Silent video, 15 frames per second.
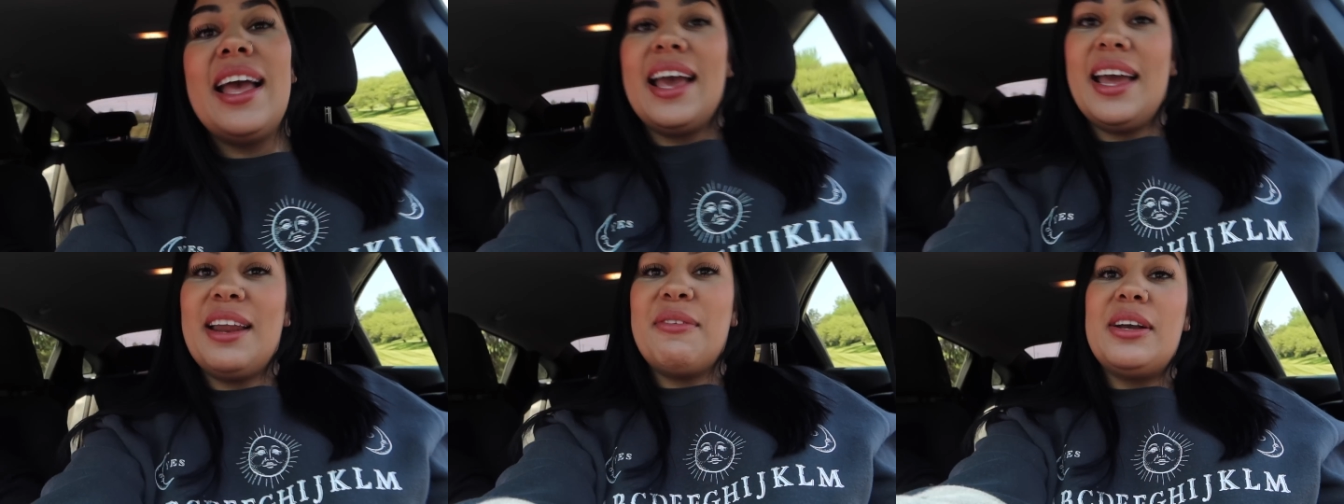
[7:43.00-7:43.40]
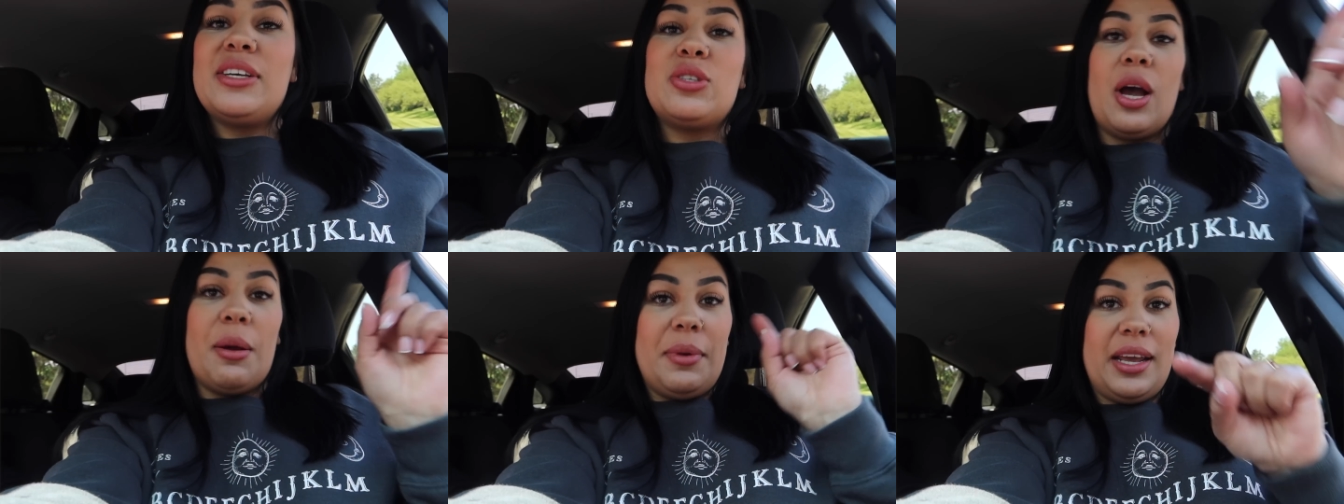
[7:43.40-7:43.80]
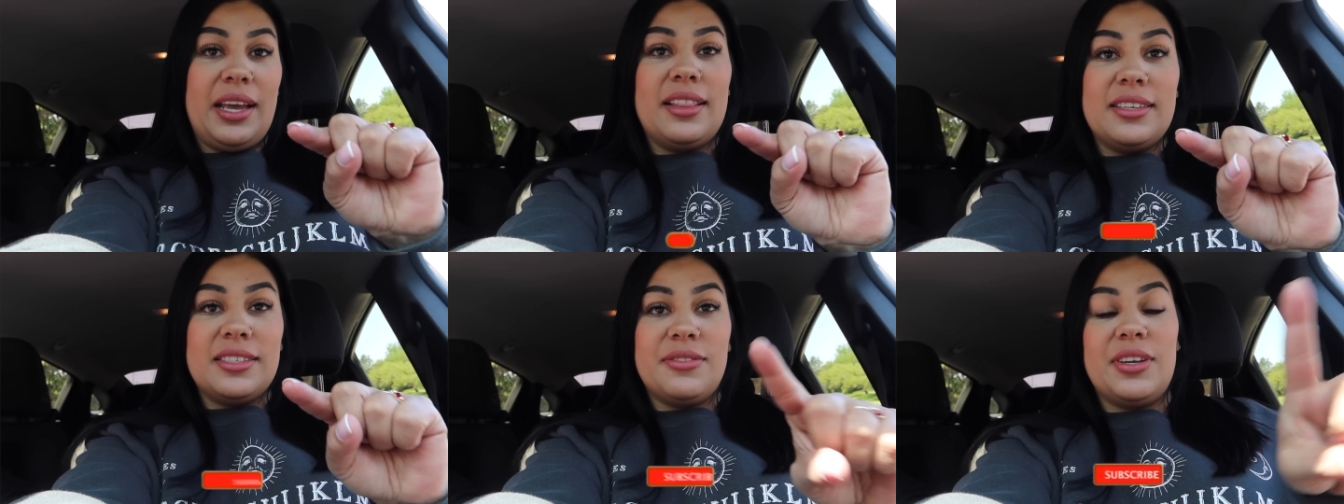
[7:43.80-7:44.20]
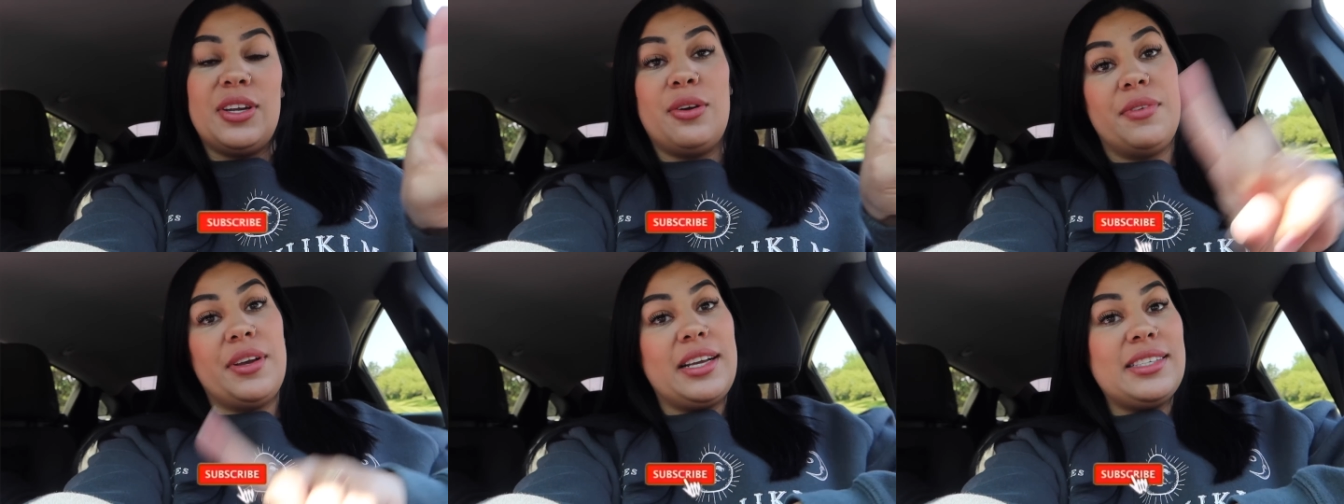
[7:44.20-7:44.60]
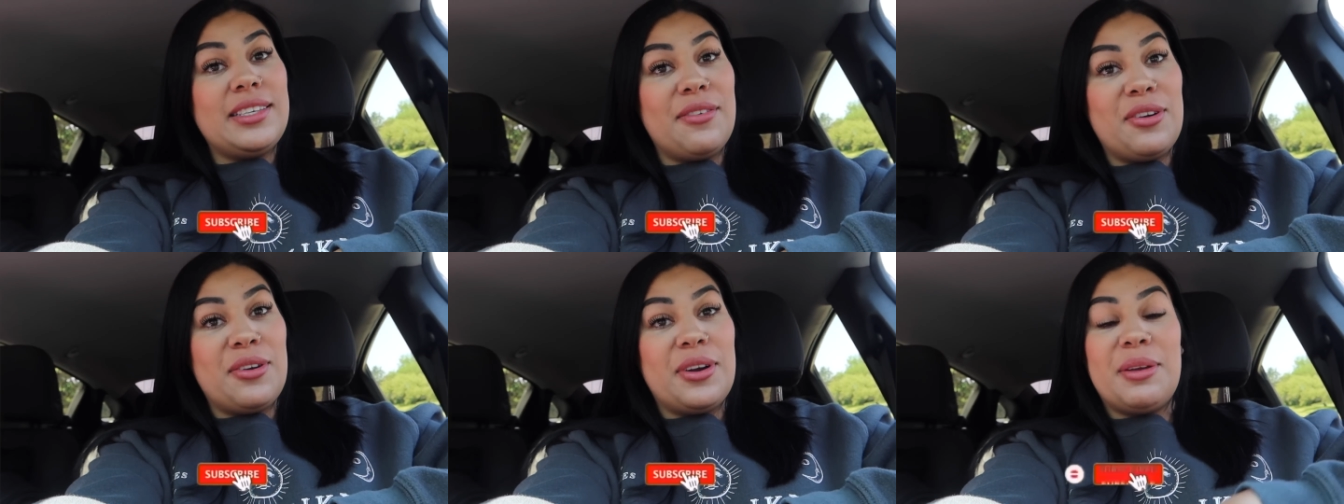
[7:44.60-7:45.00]
anyway so i'm gonna end this video if you guys
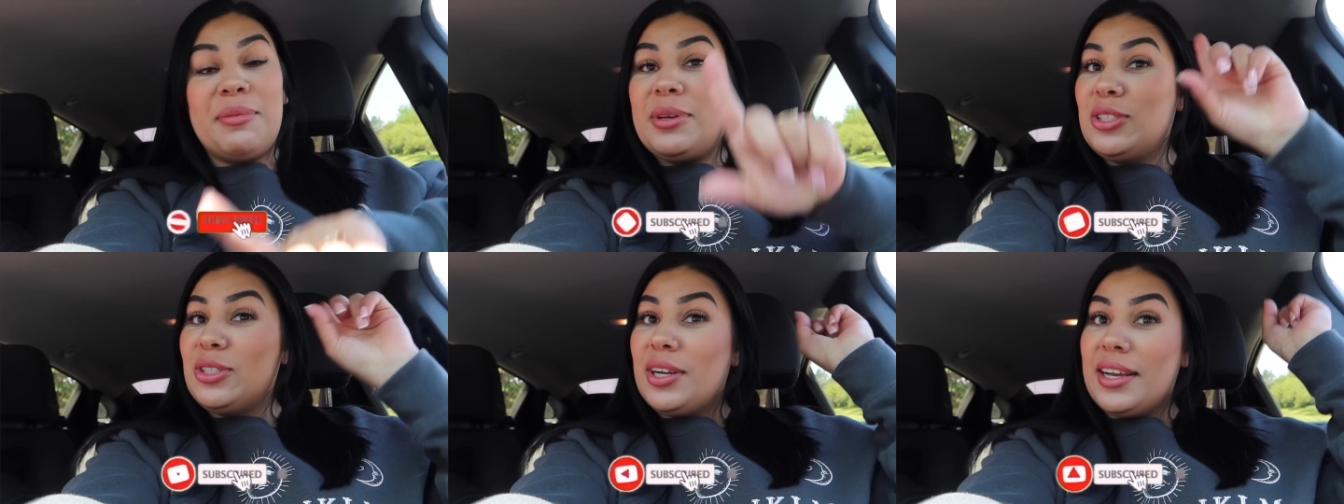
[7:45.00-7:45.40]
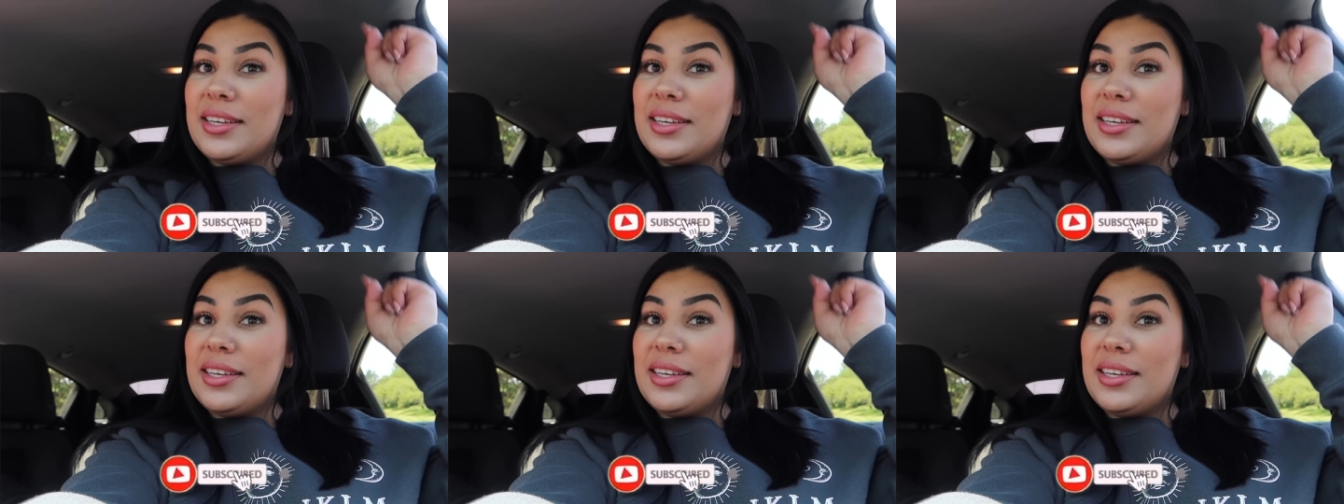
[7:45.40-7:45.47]
haven't already make sure you